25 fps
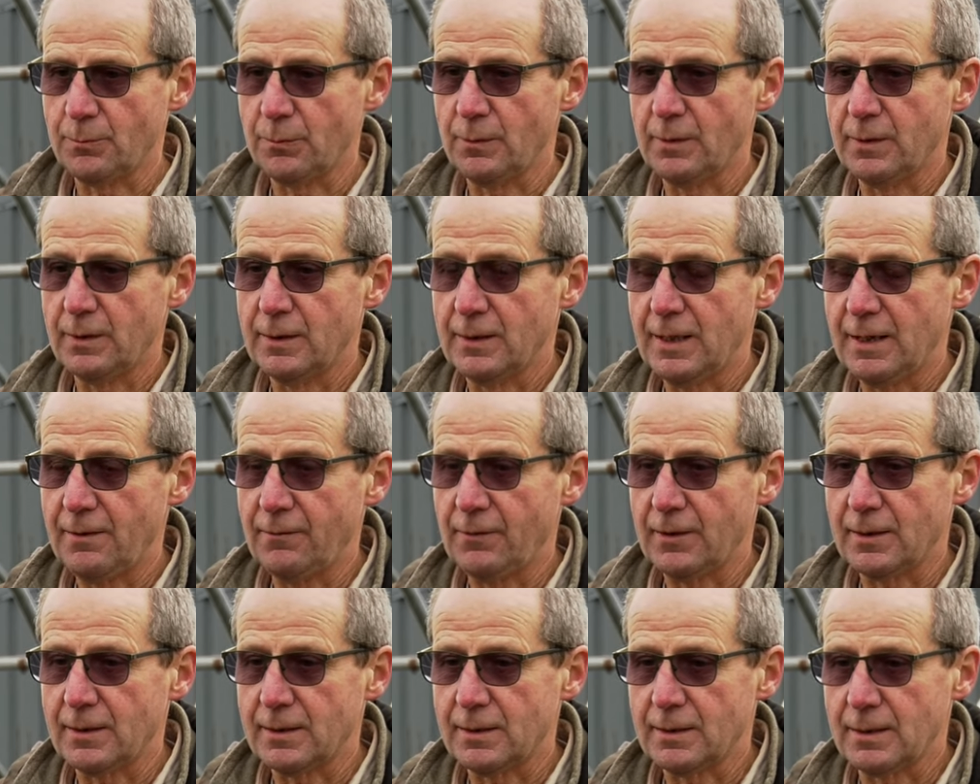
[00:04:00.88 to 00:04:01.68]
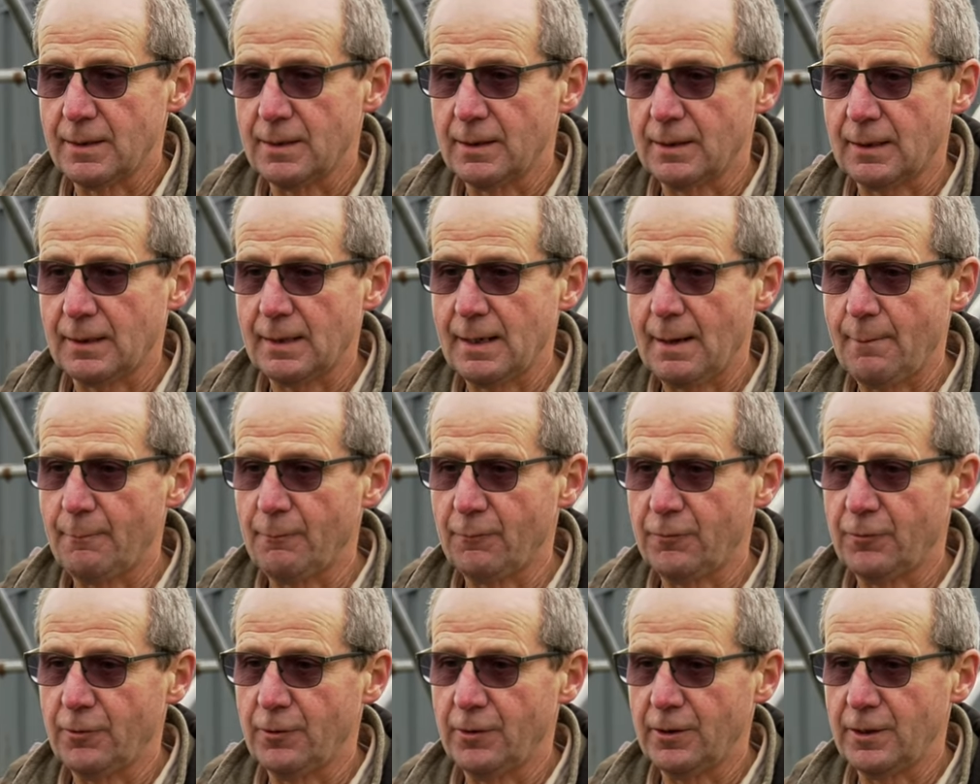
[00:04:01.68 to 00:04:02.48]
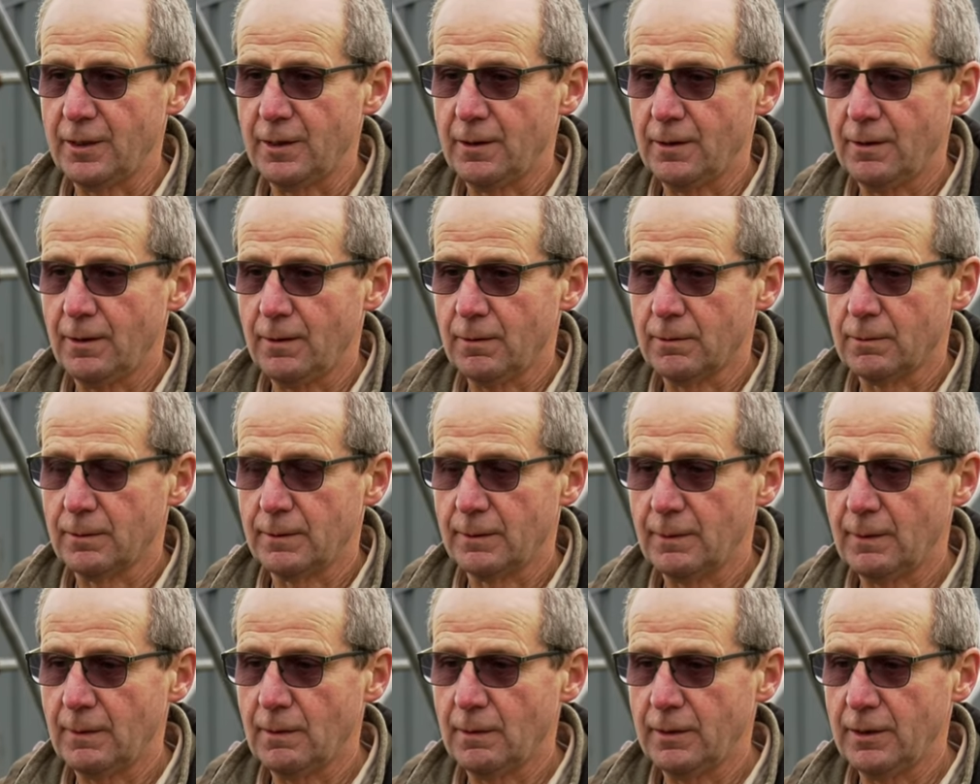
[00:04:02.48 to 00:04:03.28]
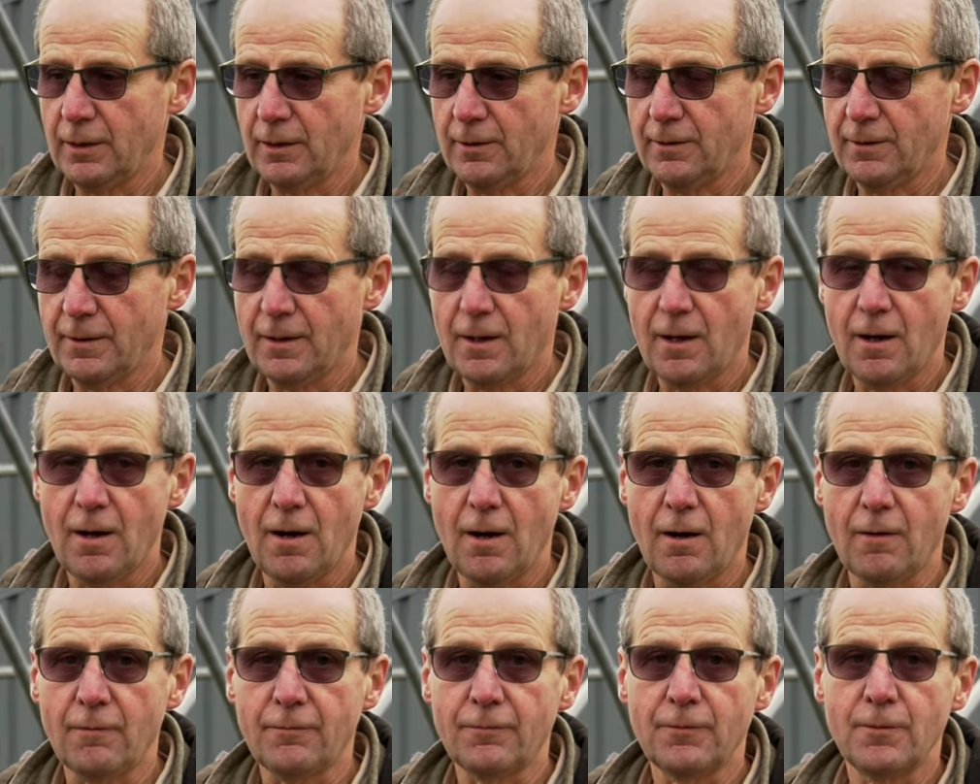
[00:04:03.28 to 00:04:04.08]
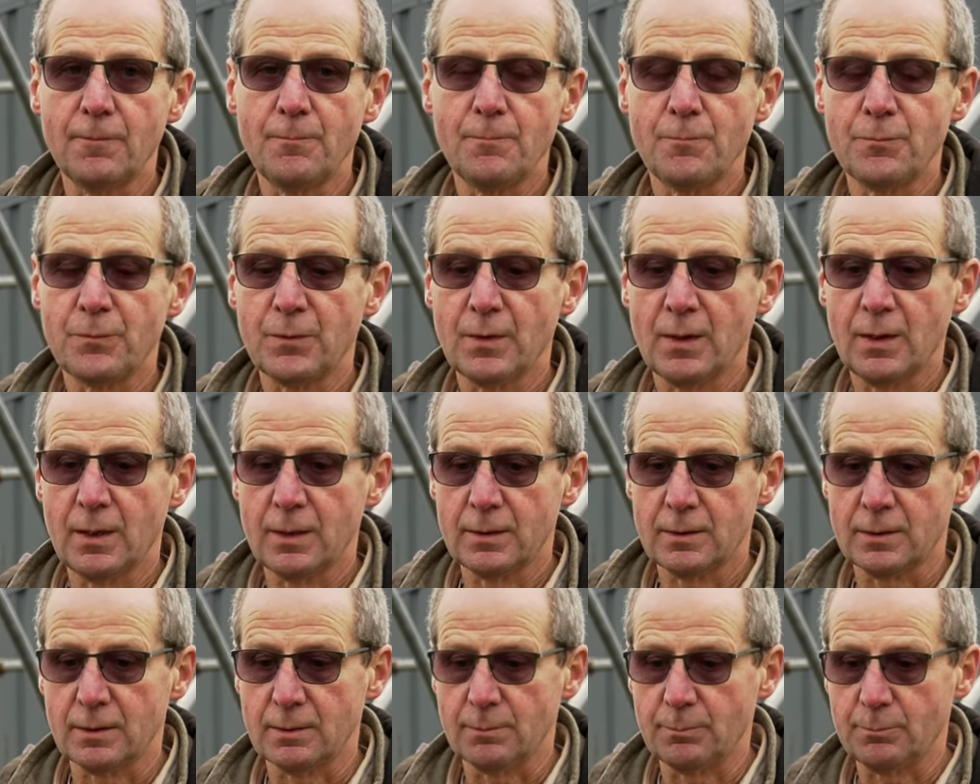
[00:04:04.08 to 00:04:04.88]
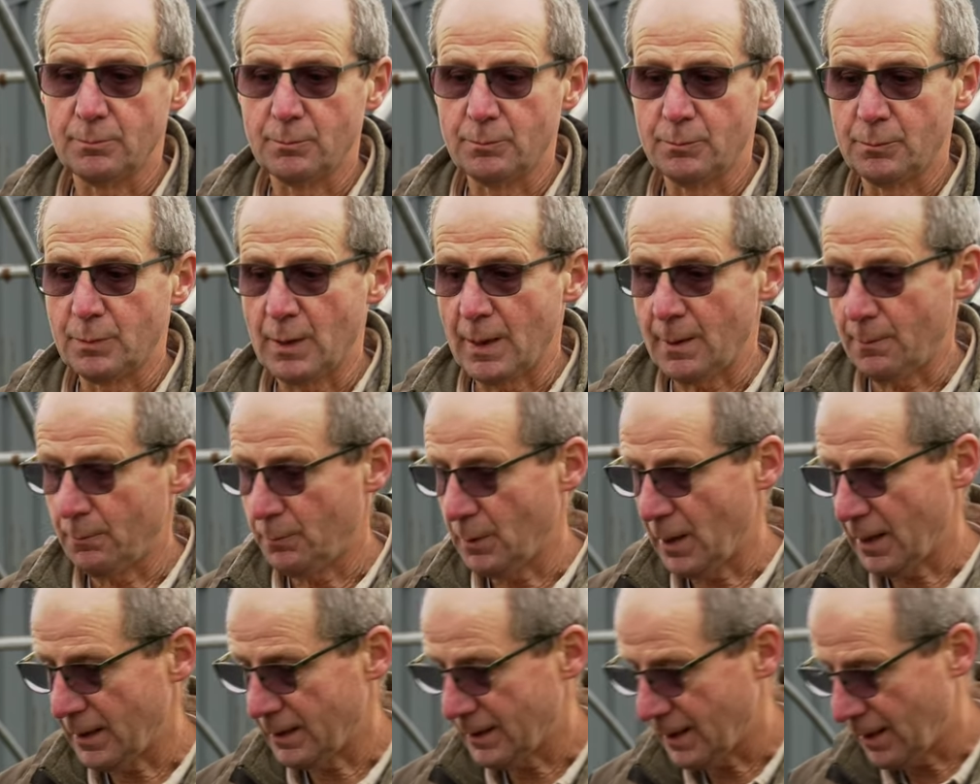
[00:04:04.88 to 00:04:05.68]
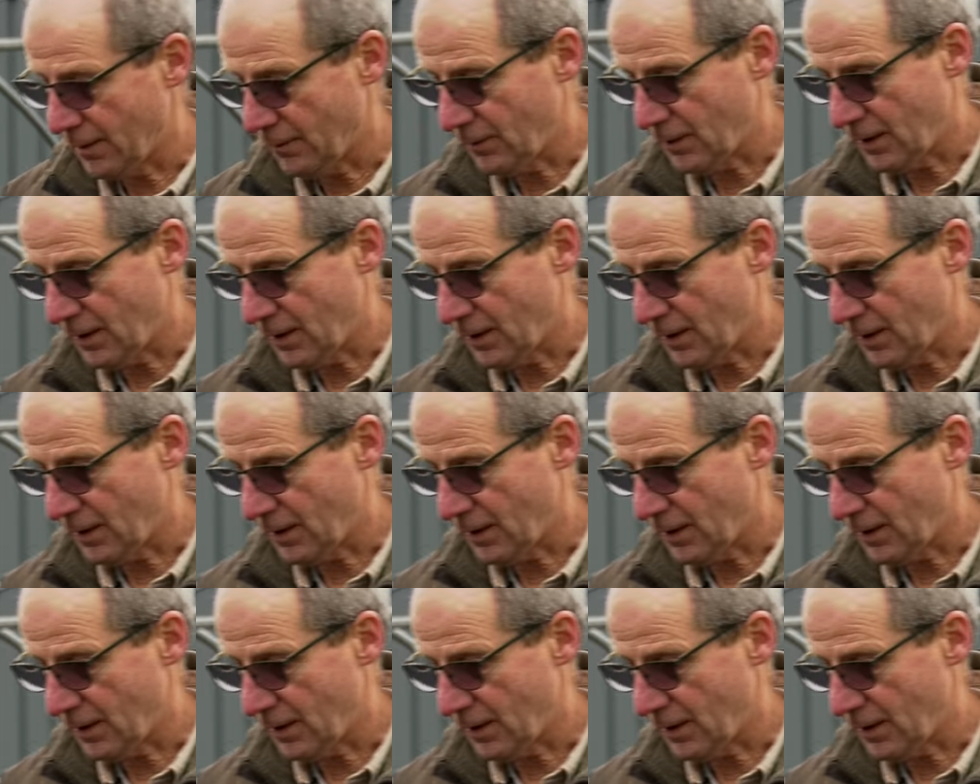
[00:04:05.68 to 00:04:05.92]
leave it in a clamp for a year and a half to break down